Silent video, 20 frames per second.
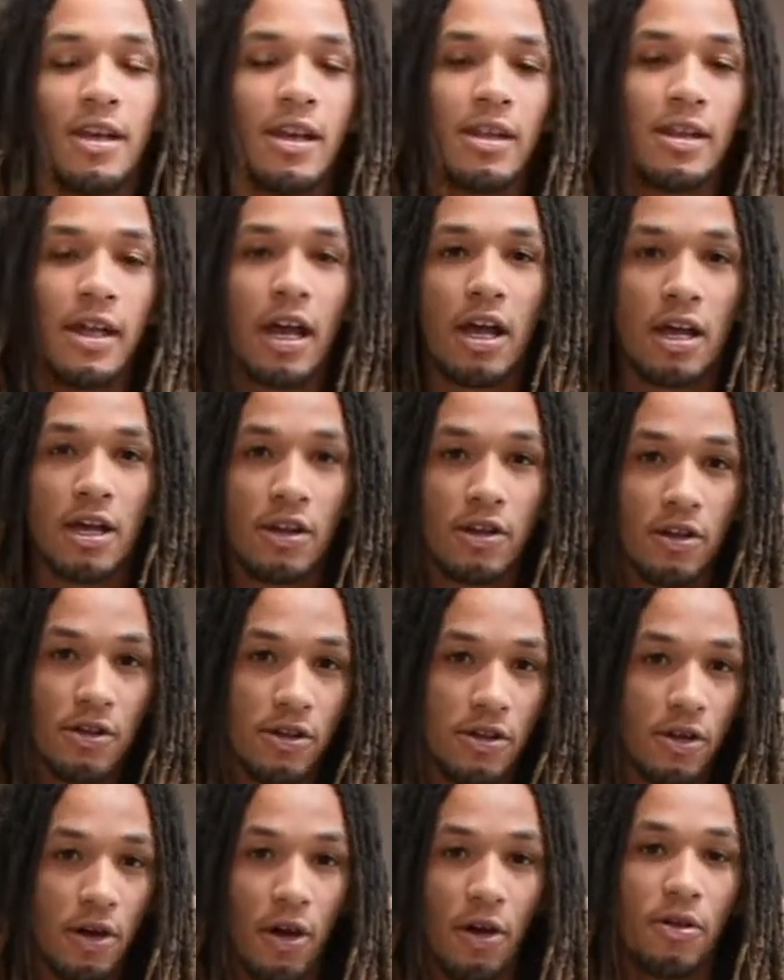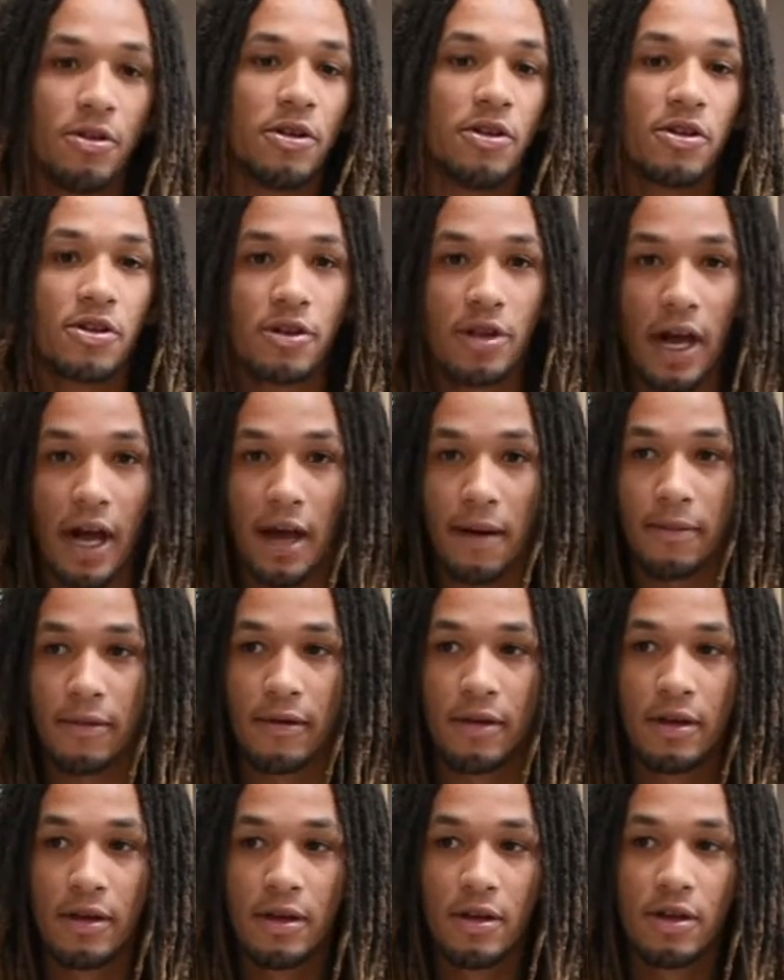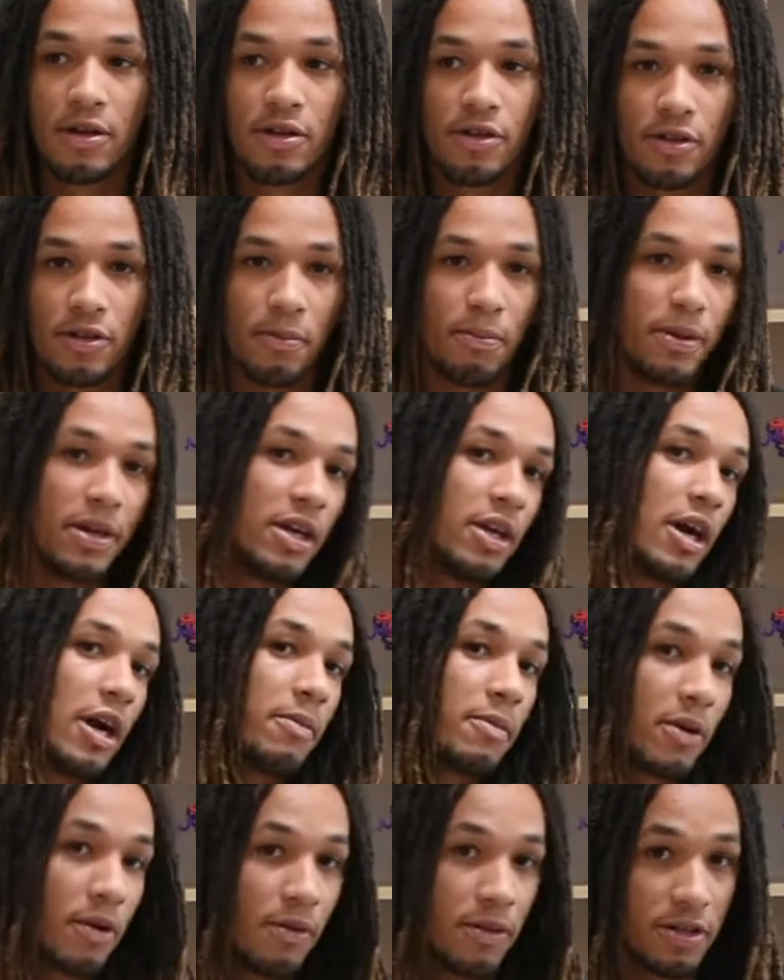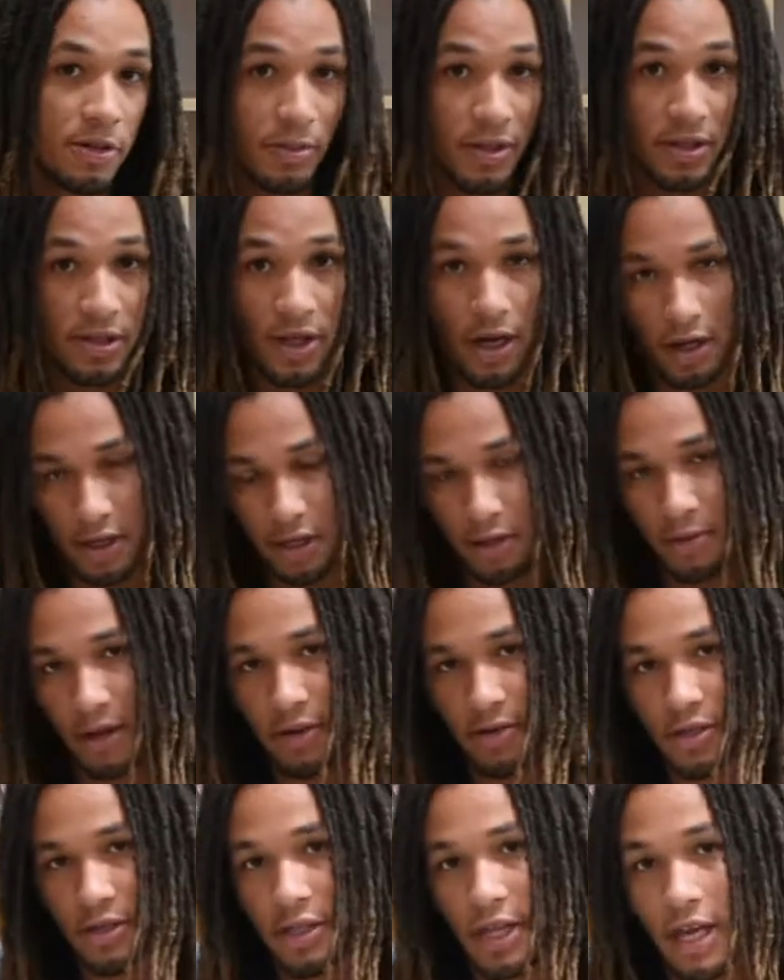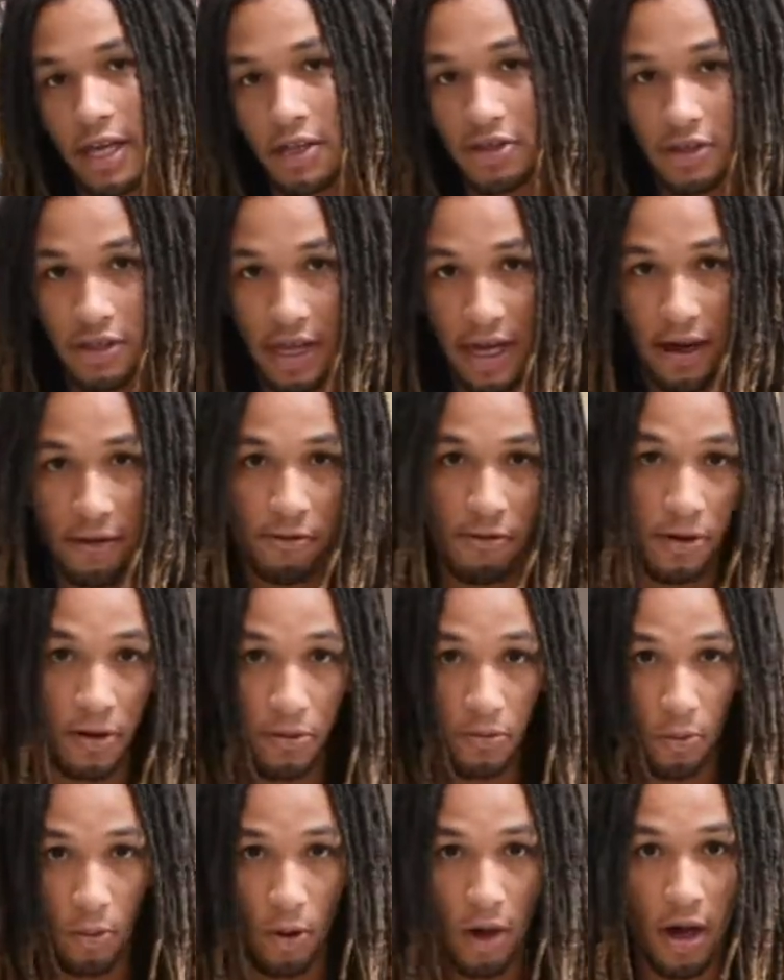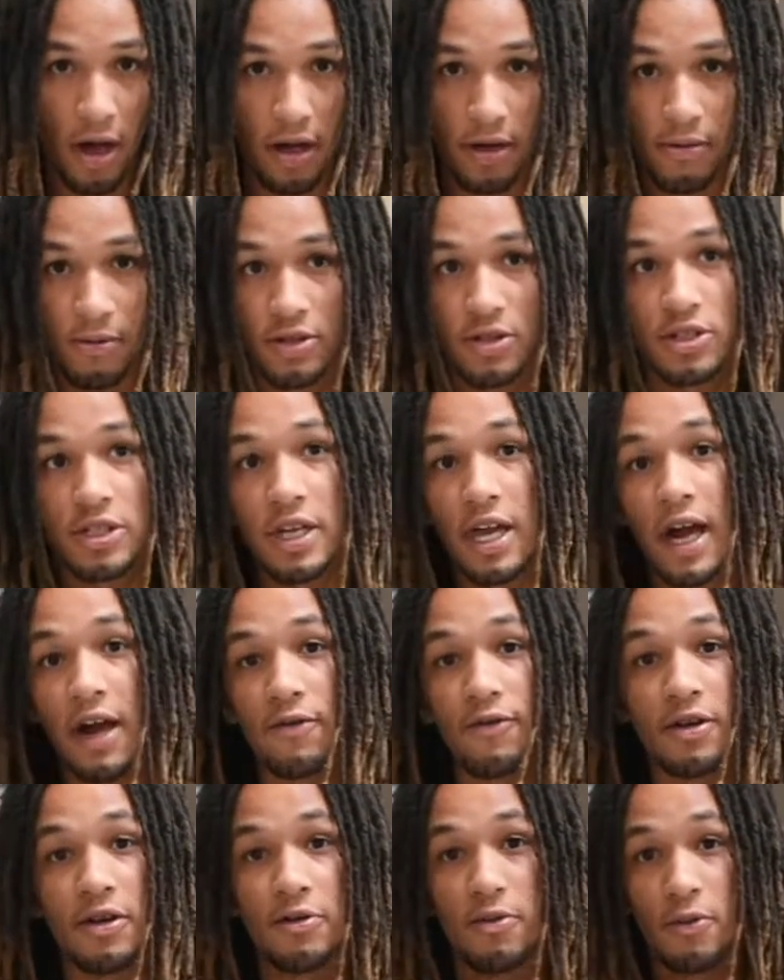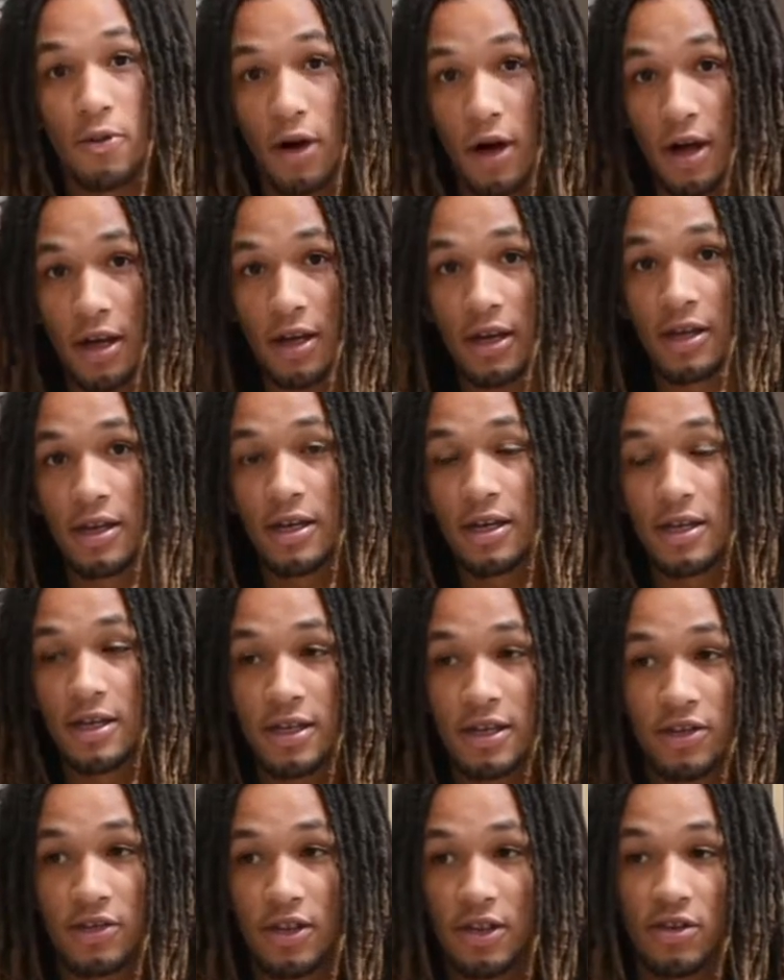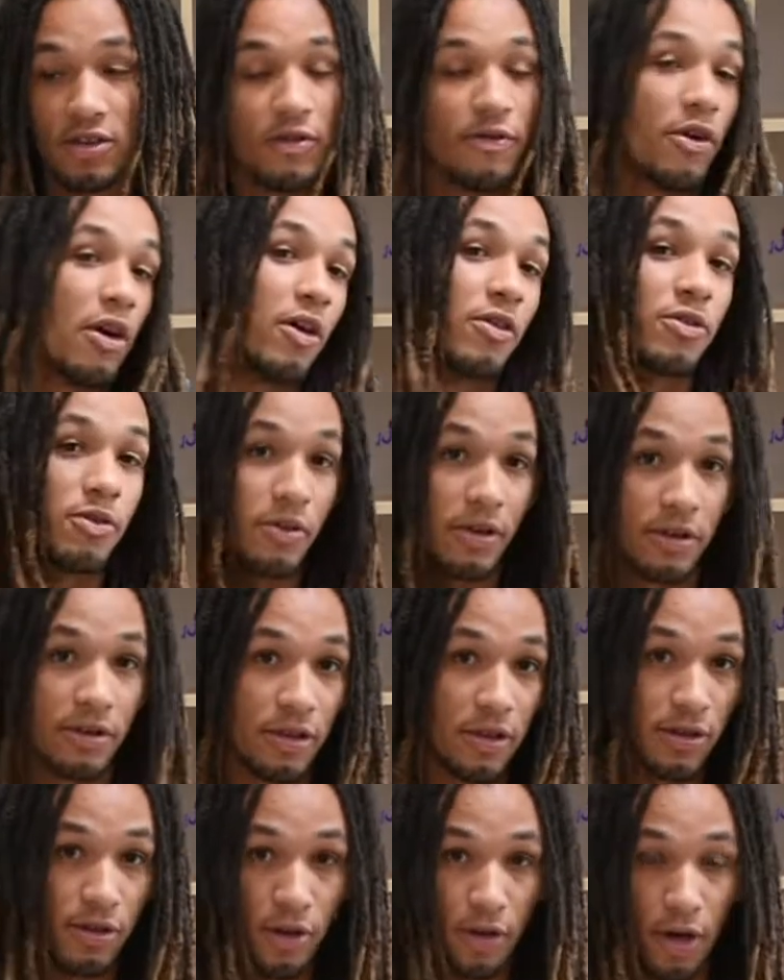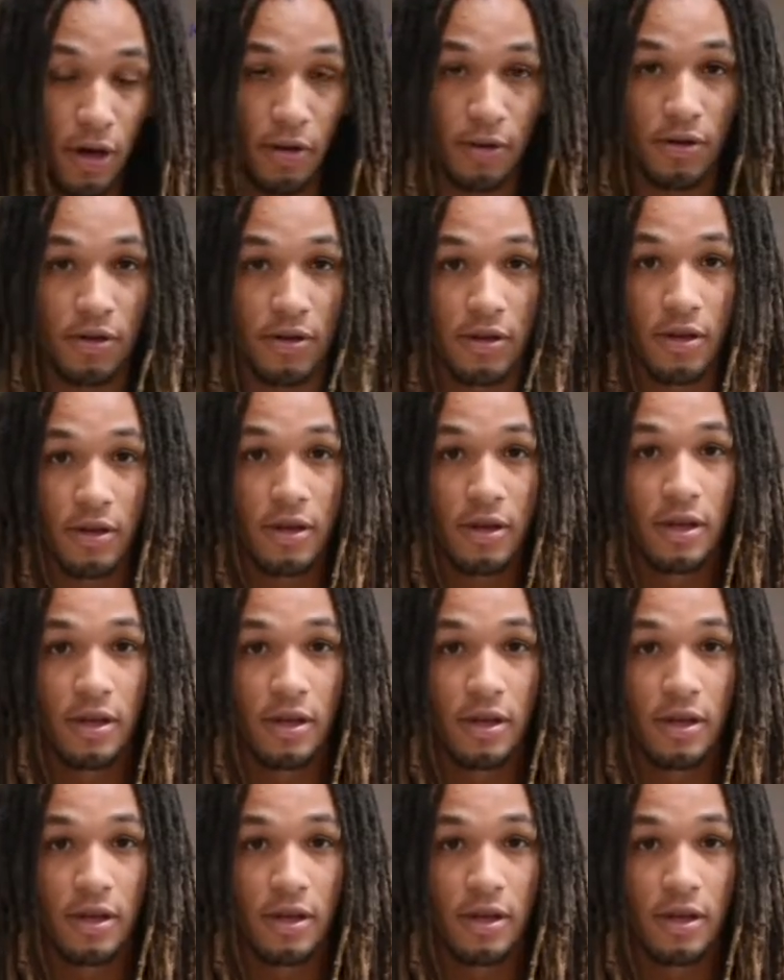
that is called the slap. So the beat I'm going to be talking about today is the African walk, which the African walk consists of all 3 of these notes,